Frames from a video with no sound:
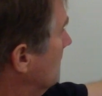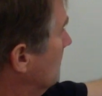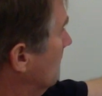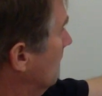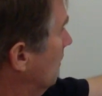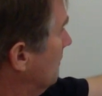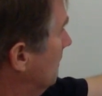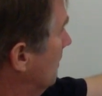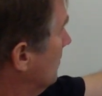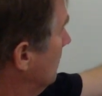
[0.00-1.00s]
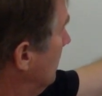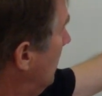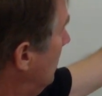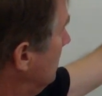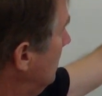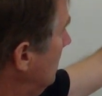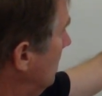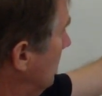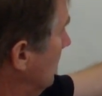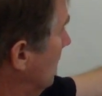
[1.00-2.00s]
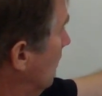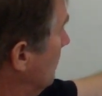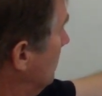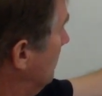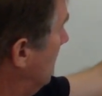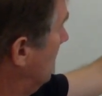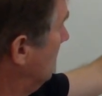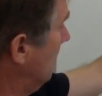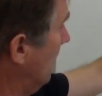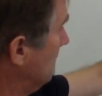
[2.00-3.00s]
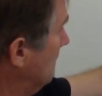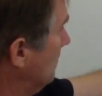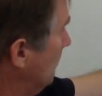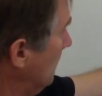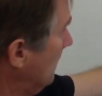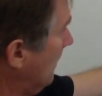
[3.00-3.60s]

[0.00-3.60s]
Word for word: we know its initial velocity, and we know its final velocity, so we can